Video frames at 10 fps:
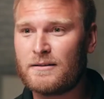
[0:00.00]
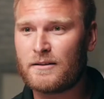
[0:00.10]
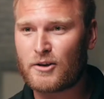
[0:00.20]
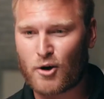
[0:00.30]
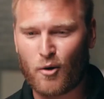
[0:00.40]

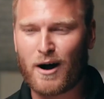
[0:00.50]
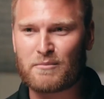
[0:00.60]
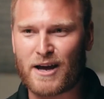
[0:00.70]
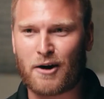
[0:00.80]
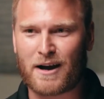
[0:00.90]
The co-op
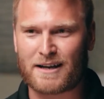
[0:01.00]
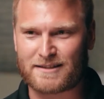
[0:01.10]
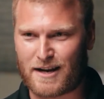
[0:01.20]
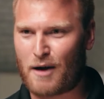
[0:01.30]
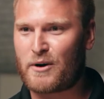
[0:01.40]
now has
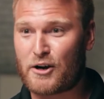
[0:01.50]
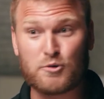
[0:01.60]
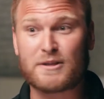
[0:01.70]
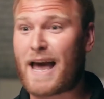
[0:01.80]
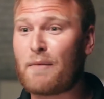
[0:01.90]
an operator
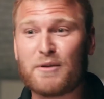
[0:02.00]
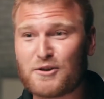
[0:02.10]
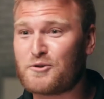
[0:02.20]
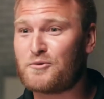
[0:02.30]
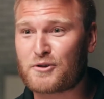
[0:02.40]
who's happy
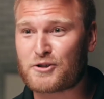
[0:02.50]
to do their